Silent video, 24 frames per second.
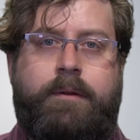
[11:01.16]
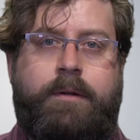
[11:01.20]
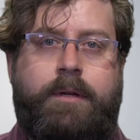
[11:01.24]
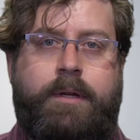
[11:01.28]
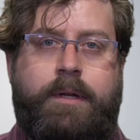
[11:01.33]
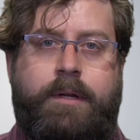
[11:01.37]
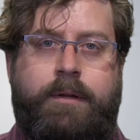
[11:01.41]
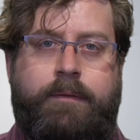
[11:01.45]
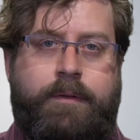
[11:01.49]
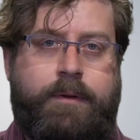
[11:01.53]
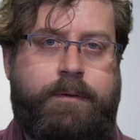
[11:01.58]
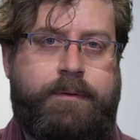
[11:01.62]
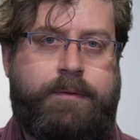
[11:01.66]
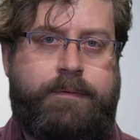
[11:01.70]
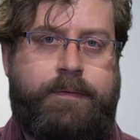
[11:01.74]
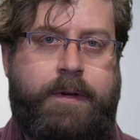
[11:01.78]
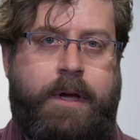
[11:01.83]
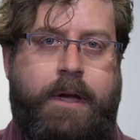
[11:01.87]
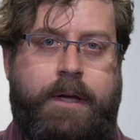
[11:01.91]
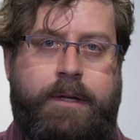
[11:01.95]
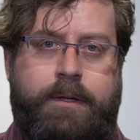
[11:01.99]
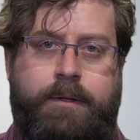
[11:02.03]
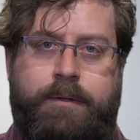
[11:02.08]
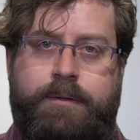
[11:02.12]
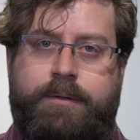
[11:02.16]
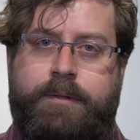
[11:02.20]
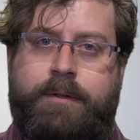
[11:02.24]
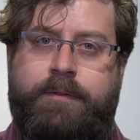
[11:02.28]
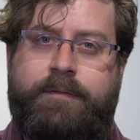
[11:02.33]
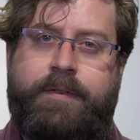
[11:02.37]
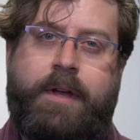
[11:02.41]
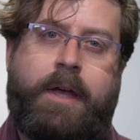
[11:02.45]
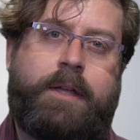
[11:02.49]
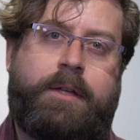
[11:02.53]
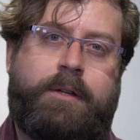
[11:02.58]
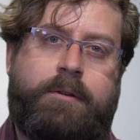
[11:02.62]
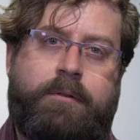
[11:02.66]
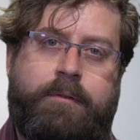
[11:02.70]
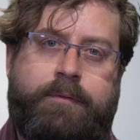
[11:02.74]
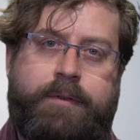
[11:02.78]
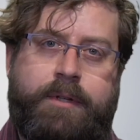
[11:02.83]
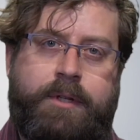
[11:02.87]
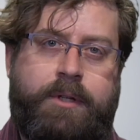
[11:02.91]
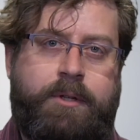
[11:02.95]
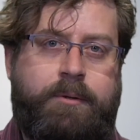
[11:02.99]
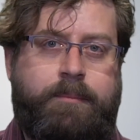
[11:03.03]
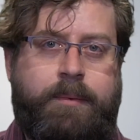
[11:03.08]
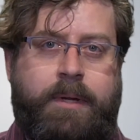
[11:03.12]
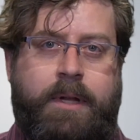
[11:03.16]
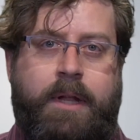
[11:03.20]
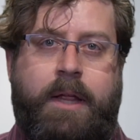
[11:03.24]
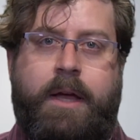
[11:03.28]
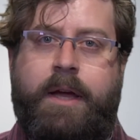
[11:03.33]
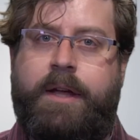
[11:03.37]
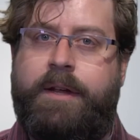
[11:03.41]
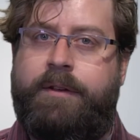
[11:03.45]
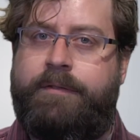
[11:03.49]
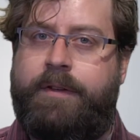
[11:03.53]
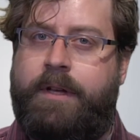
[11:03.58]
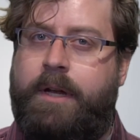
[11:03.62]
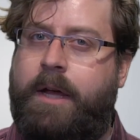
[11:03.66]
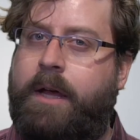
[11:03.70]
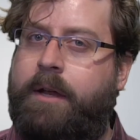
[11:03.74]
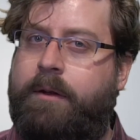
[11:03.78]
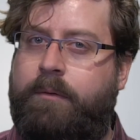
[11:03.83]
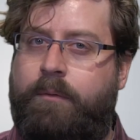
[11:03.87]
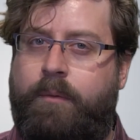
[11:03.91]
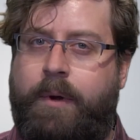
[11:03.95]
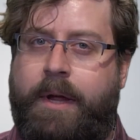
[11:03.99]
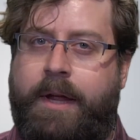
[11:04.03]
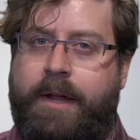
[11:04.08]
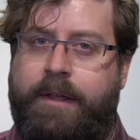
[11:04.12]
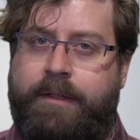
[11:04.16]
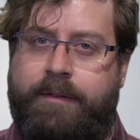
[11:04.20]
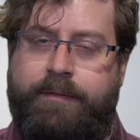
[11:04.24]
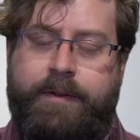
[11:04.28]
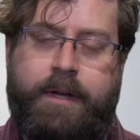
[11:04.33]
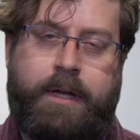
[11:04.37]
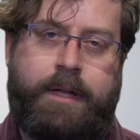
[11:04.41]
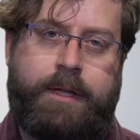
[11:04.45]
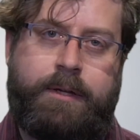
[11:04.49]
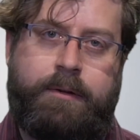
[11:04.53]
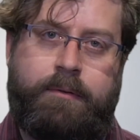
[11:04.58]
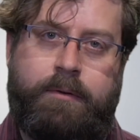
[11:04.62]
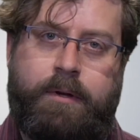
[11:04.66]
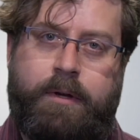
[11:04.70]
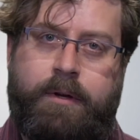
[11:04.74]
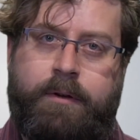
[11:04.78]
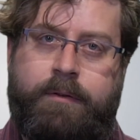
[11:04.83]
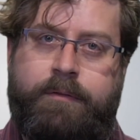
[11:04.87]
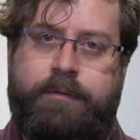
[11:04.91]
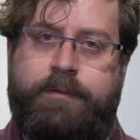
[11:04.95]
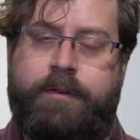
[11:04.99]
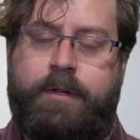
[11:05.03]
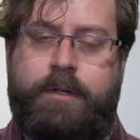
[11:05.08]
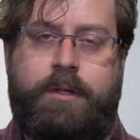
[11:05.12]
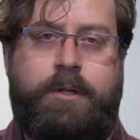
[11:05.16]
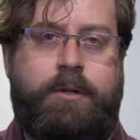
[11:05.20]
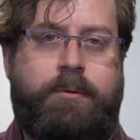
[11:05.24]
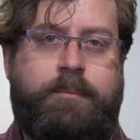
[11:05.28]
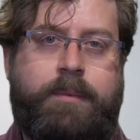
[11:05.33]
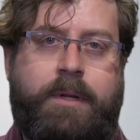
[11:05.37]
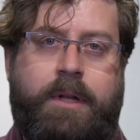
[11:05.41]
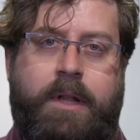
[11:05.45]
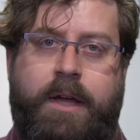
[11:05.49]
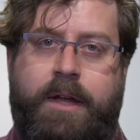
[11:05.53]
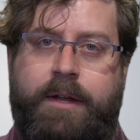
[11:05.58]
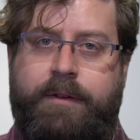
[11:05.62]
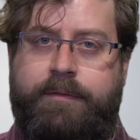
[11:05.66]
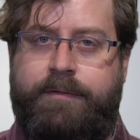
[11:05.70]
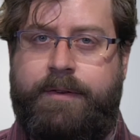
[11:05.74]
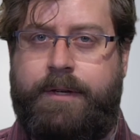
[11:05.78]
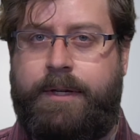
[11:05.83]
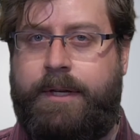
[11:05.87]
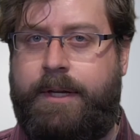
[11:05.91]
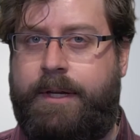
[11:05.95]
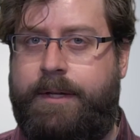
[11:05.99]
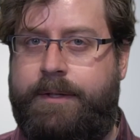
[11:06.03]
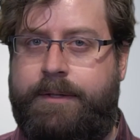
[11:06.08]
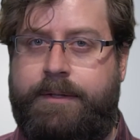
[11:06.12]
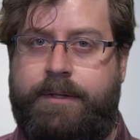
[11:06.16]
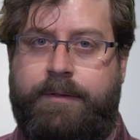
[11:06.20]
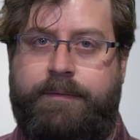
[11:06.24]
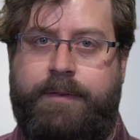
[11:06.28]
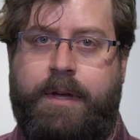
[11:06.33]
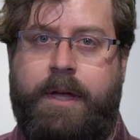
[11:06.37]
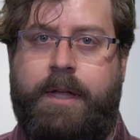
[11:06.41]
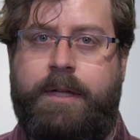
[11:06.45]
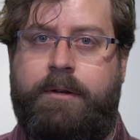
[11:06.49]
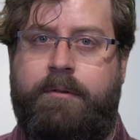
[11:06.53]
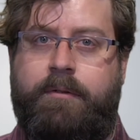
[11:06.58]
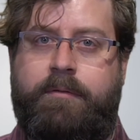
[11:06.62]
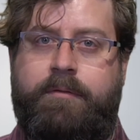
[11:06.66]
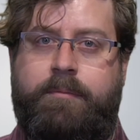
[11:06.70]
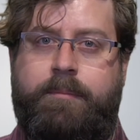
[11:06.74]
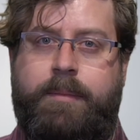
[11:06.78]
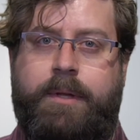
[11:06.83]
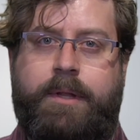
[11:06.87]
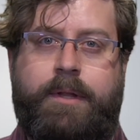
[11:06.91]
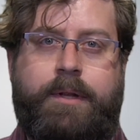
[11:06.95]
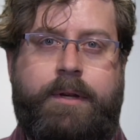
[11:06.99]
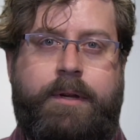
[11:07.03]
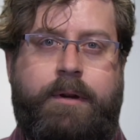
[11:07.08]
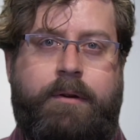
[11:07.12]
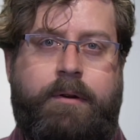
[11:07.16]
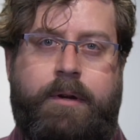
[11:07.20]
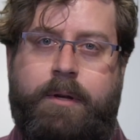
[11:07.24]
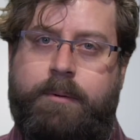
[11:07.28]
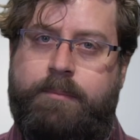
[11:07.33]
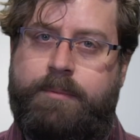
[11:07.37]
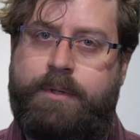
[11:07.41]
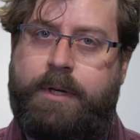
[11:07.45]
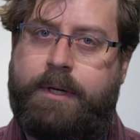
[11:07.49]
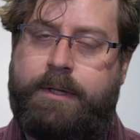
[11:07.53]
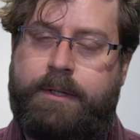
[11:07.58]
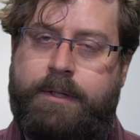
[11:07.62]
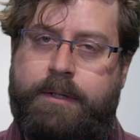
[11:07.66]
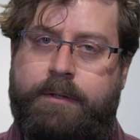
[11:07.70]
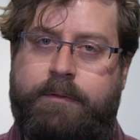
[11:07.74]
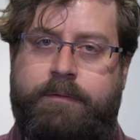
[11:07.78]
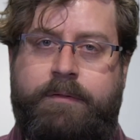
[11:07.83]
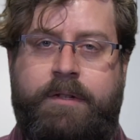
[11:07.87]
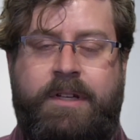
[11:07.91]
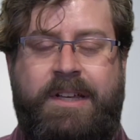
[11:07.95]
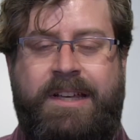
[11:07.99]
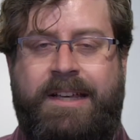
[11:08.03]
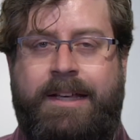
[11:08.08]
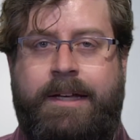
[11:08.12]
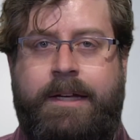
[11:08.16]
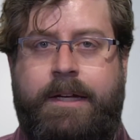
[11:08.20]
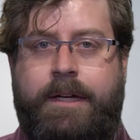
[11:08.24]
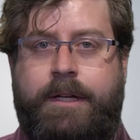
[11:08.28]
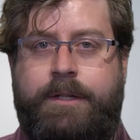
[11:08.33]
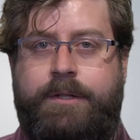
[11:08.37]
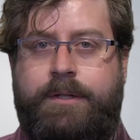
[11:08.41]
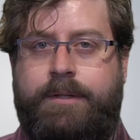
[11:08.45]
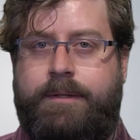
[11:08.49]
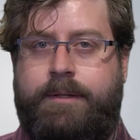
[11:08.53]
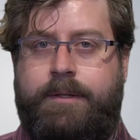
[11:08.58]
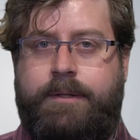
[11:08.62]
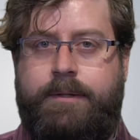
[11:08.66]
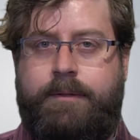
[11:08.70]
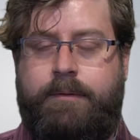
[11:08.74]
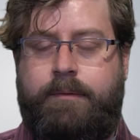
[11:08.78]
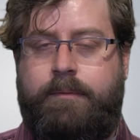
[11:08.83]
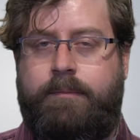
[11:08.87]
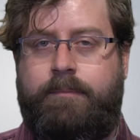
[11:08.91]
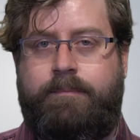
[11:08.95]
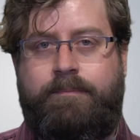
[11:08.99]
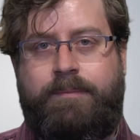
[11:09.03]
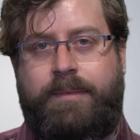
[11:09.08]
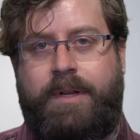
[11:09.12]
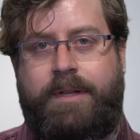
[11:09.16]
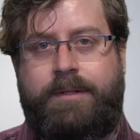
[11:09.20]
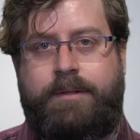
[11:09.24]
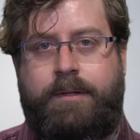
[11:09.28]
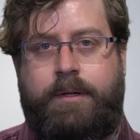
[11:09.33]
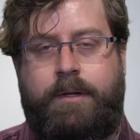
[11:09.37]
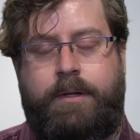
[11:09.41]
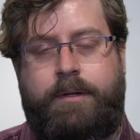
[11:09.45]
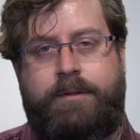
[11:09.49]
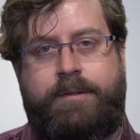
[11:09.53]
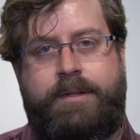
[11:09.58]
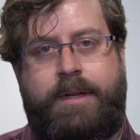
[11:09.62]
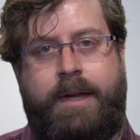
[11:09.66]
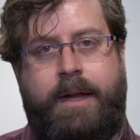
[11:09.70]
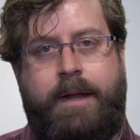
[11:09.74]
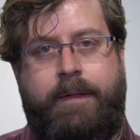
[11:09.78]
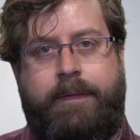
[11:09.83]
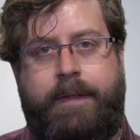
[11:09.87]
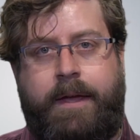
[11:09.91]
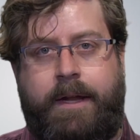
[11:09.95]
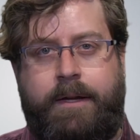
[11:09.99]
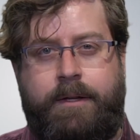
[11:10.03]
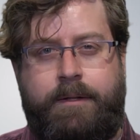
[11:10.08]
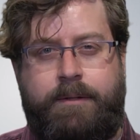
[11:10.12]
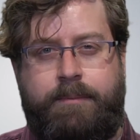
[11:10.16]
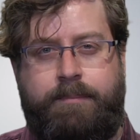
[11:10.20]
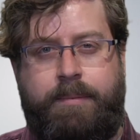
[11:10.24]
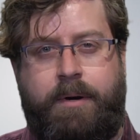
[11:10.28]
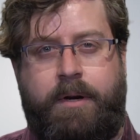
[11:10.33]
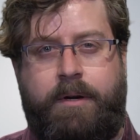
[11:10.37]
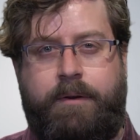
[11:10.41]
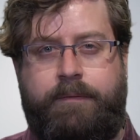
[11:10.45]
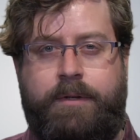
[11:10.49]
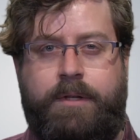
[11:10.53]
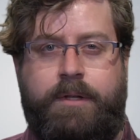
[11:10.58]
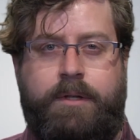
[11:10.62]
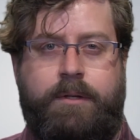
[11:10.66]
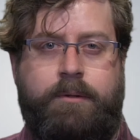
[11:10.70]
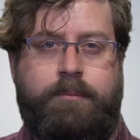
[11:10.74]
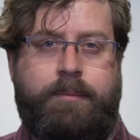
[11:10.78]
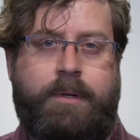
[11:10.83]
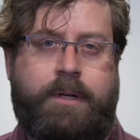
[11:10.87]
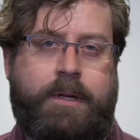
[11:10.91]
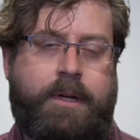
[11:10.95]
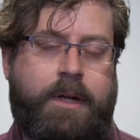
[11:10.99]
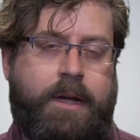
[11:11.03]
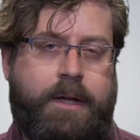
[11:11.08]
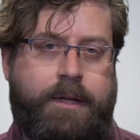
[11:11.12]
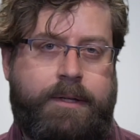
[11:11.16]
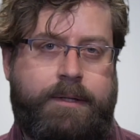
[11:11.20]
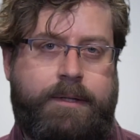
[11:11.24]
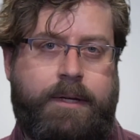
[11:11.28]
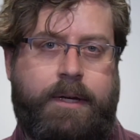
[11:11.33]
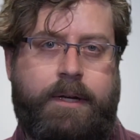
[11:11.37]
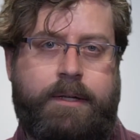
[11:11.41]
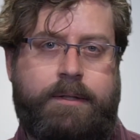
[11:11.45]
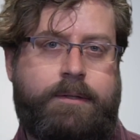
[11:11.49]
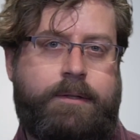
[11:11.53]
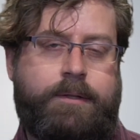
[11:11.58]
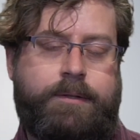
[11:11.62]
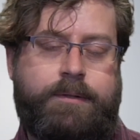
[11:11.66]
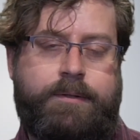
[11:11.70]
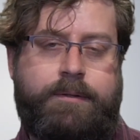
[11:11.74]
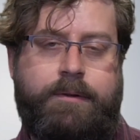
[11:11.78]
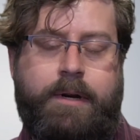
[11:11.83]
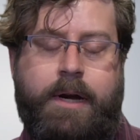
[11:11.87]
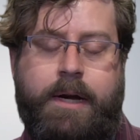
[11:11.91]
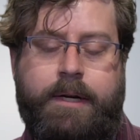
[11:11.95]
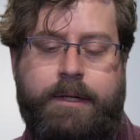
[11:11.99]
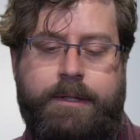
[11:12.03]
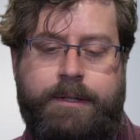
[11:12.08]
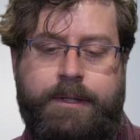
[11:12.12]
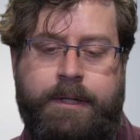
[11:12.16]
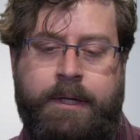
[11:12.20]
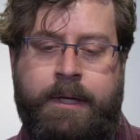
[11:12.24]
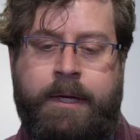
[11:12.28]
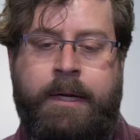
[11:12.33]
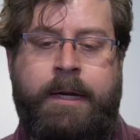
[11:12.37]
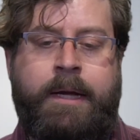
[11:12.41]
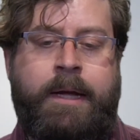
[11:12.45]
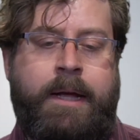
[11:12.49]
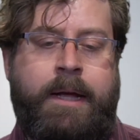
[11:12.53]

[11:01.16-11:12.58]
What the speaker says: any of those values, the value of a human life and how to weigh the value of a human life against the value of a military objective. It just doesn't understand that. It's part of a human context and strategy.